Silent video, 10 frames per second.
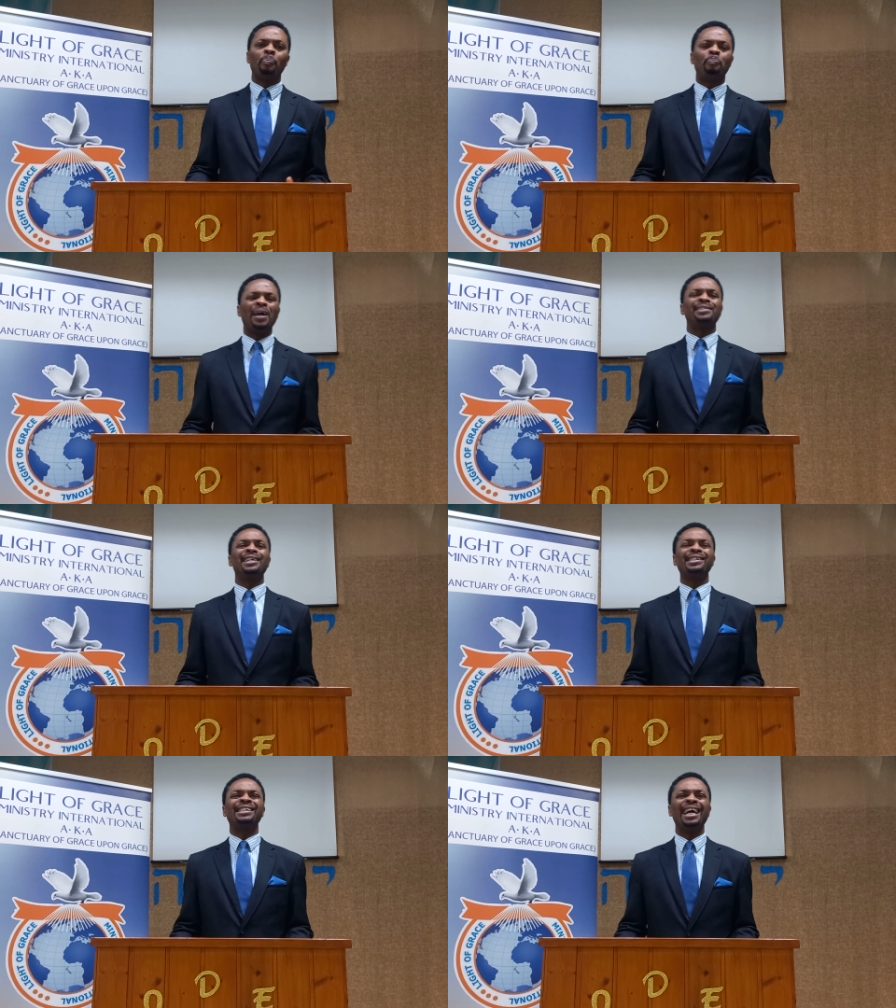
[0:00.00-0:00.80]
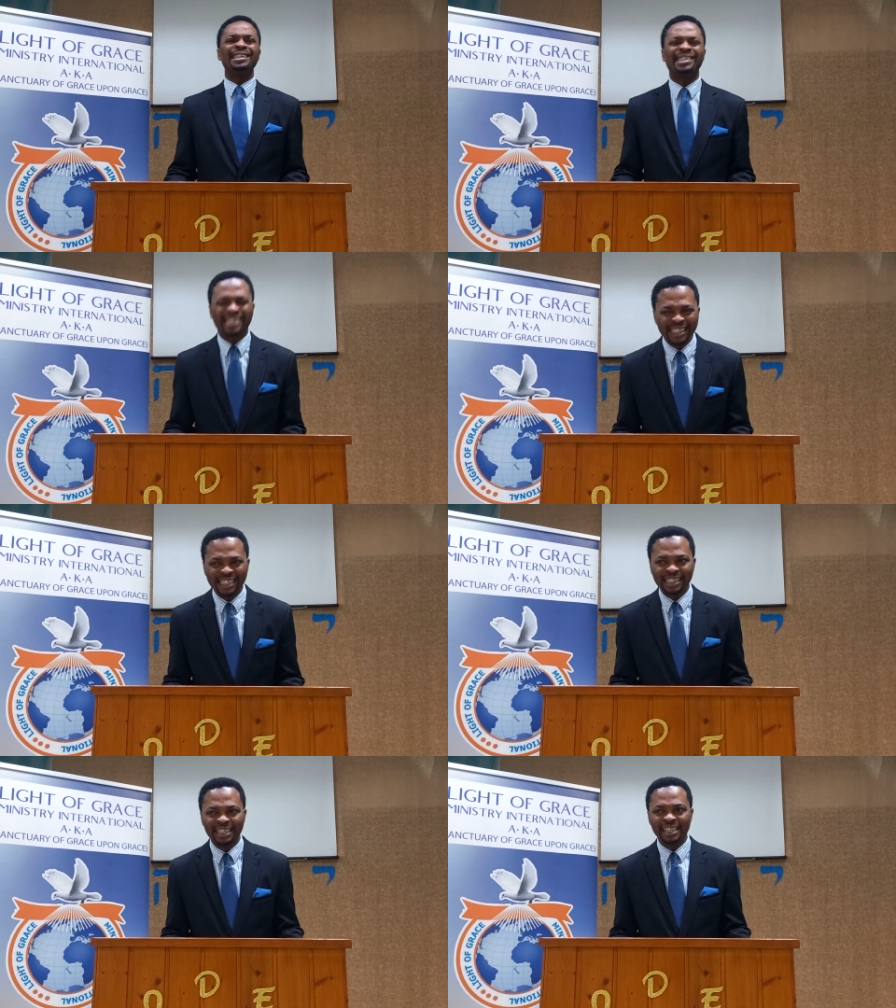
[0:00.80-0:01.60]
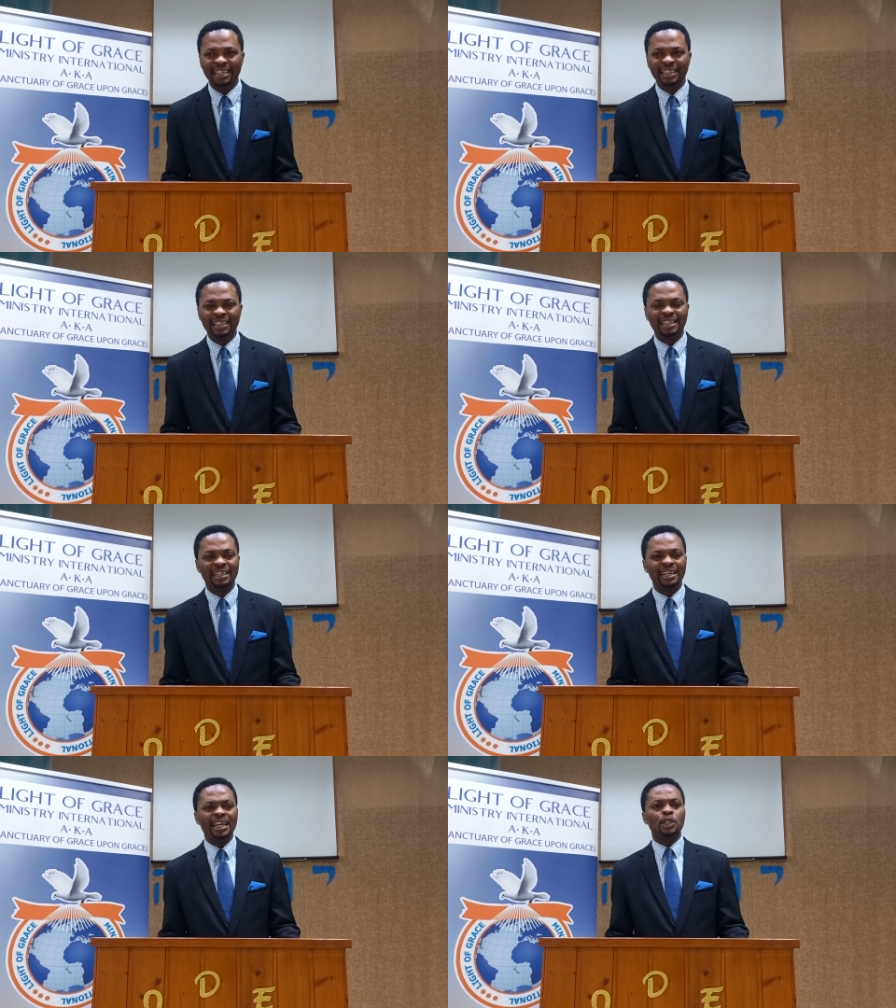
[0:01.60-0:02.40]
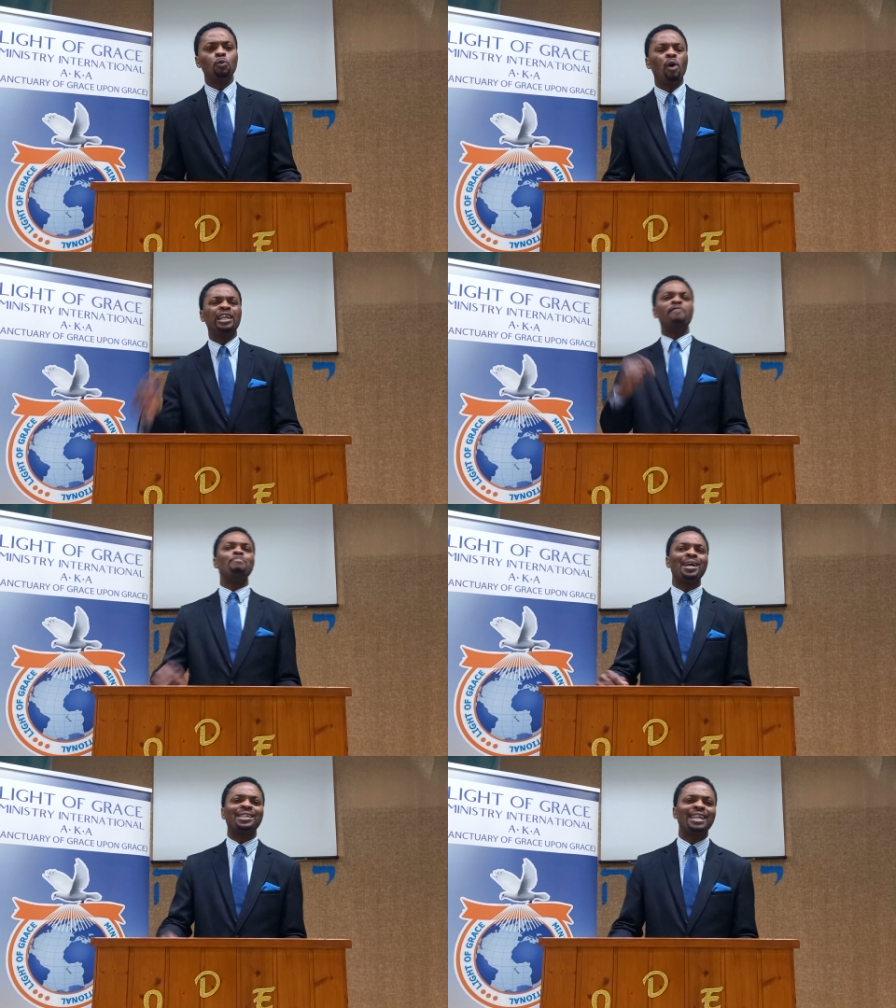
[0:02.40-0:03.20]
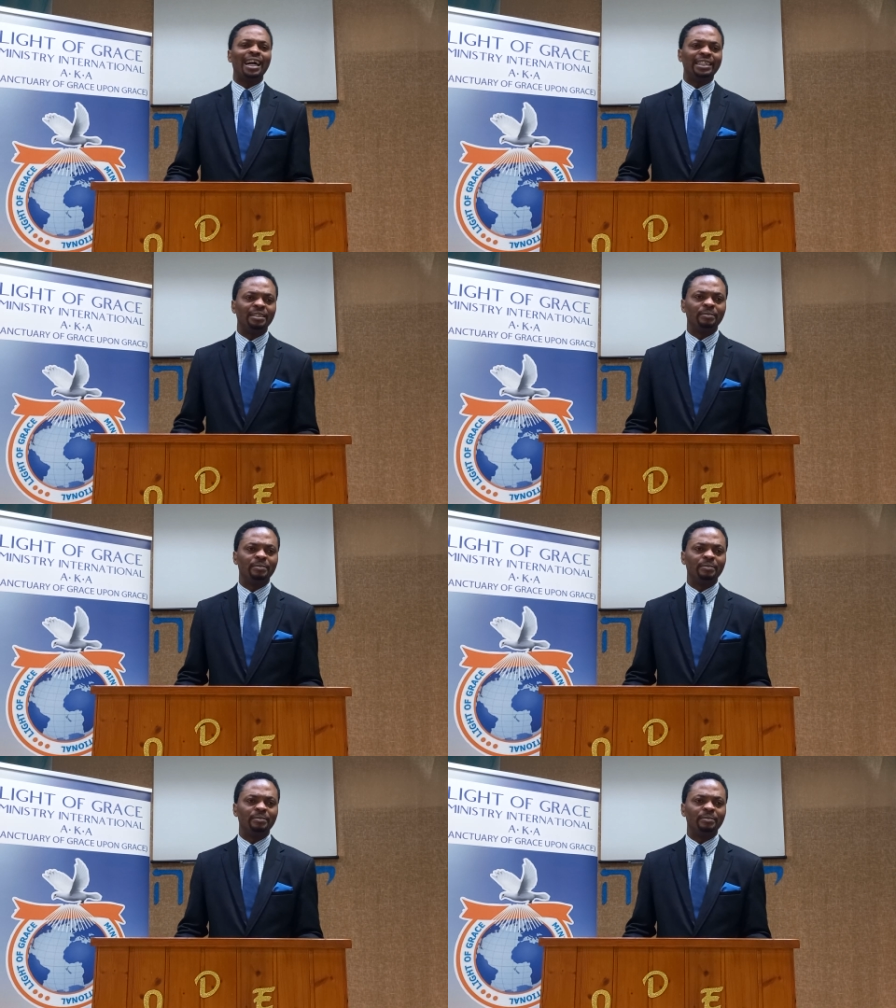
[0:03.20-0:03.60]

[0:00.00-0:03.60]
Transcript: persistency is what they mastered.